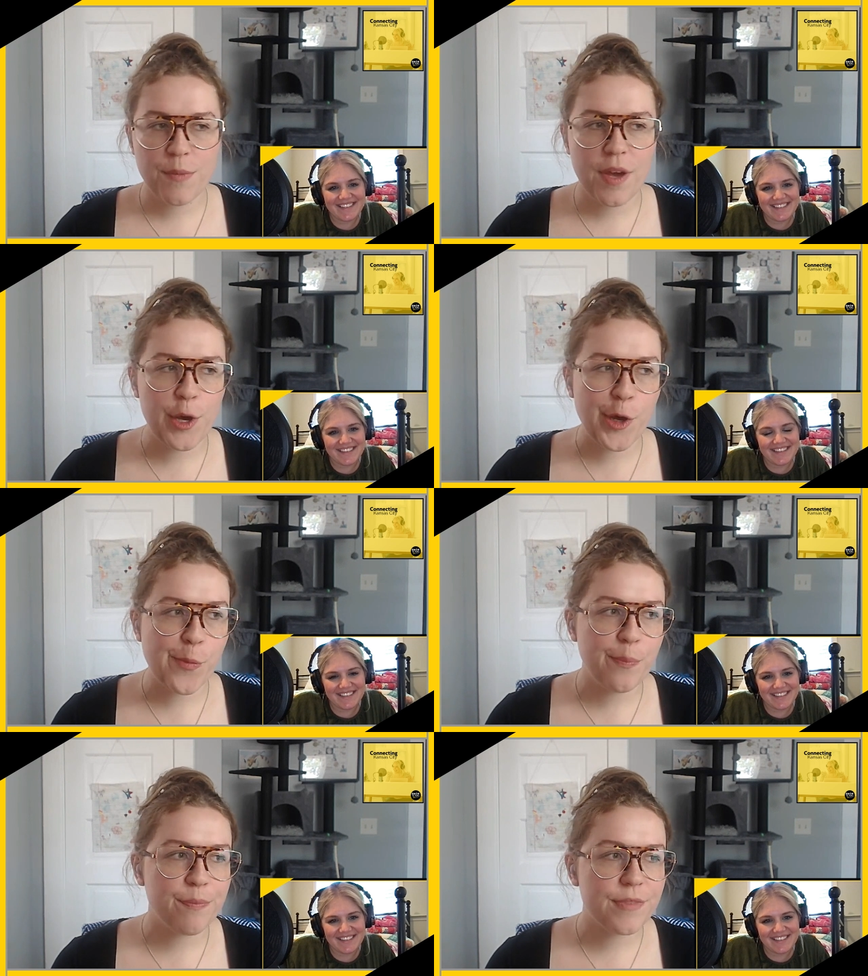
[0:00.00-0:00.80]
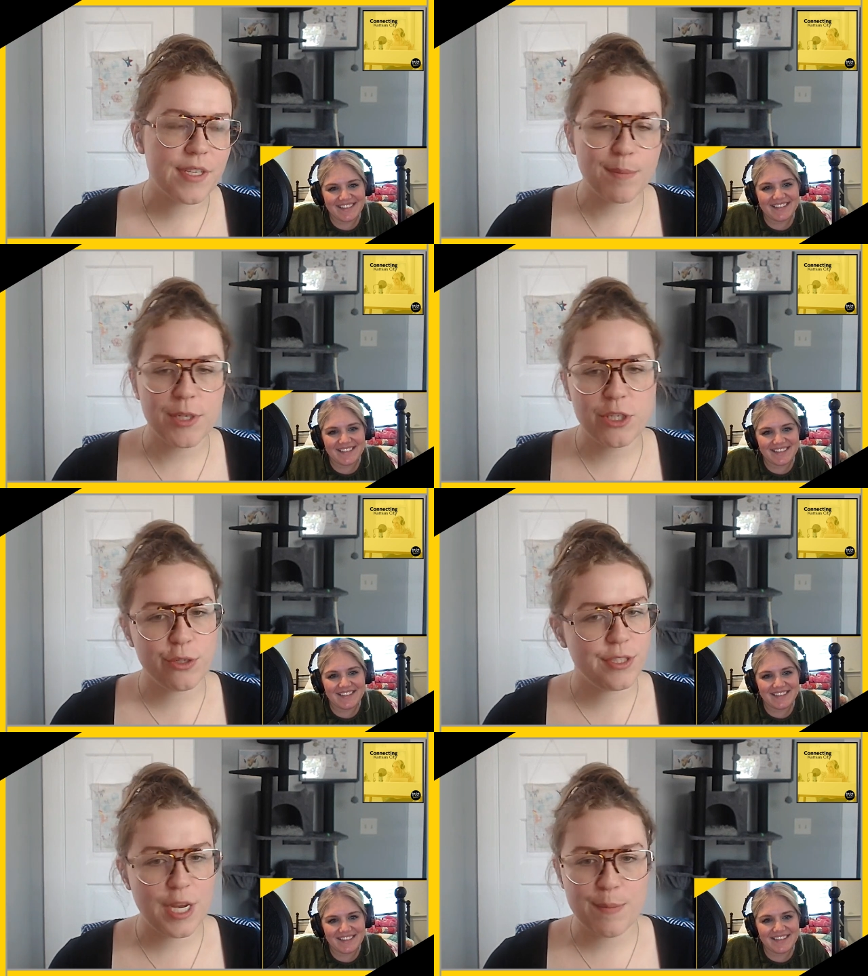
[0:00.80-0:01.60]
Speaker 1: Um, since I'm a
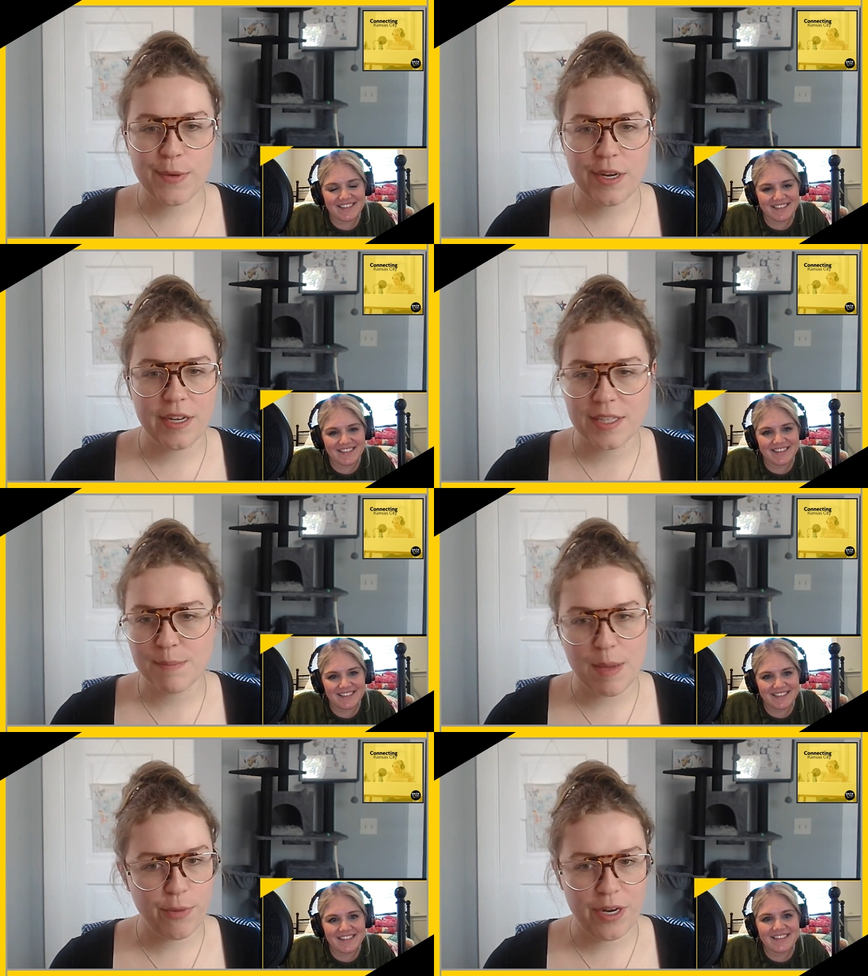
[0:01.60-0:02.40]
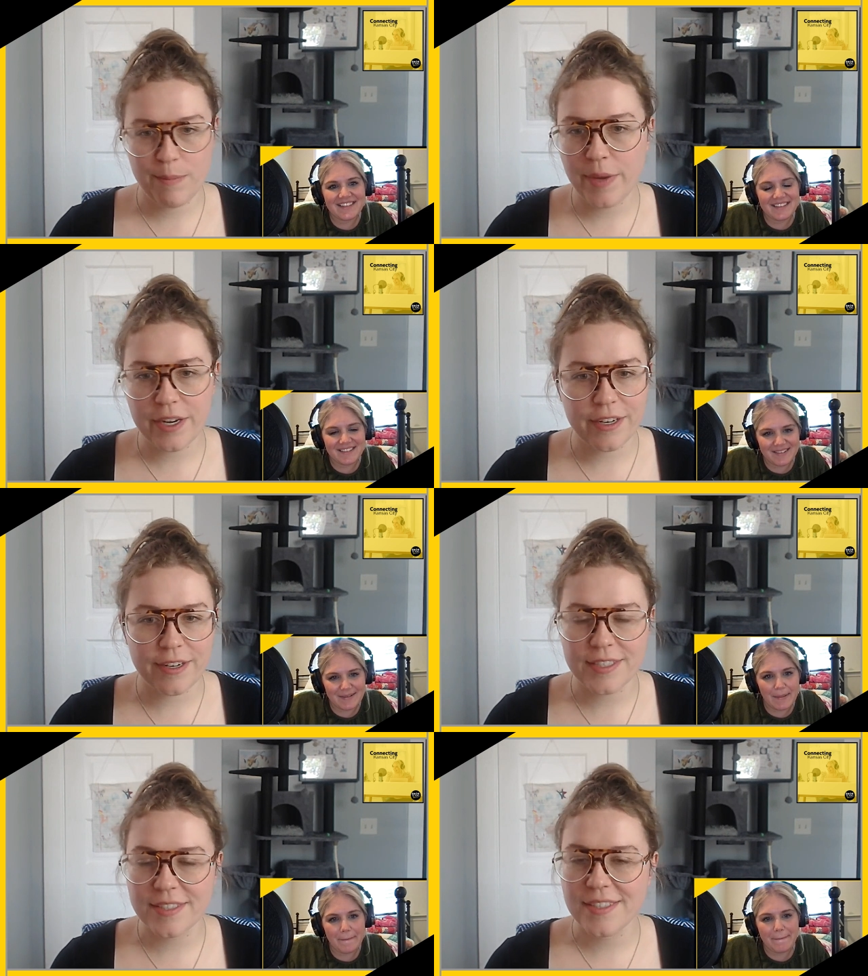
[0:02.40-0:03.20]
children's librarian, that's my bread and butter,
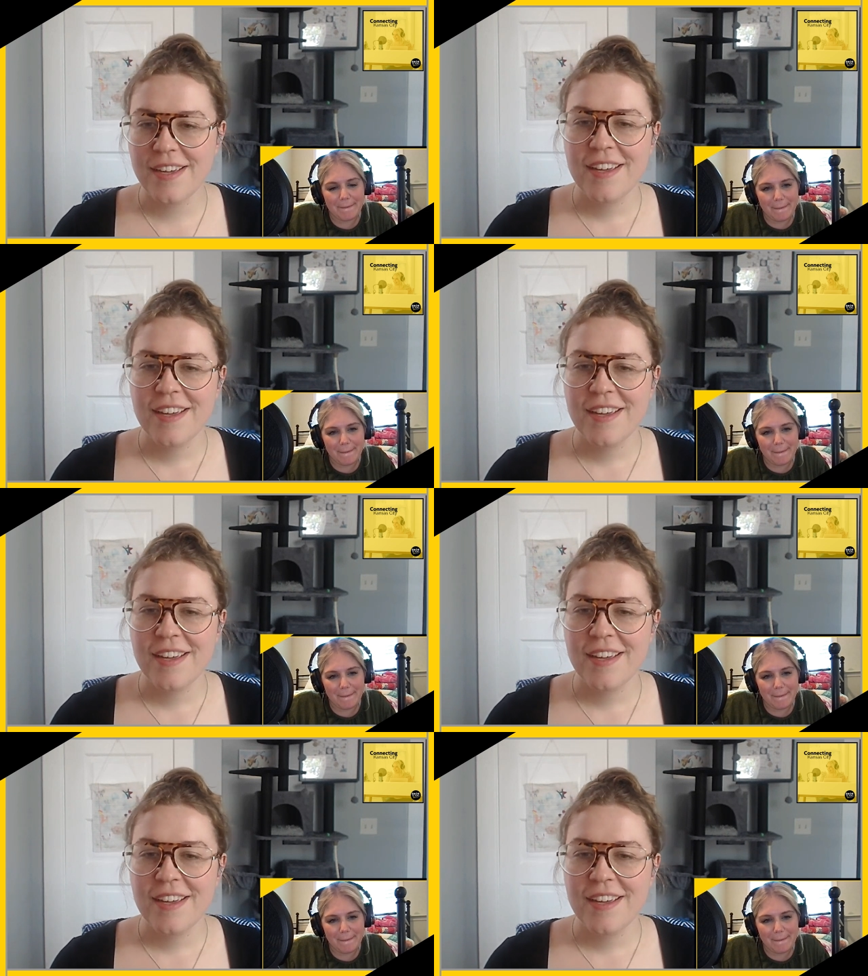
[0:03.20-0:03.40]
is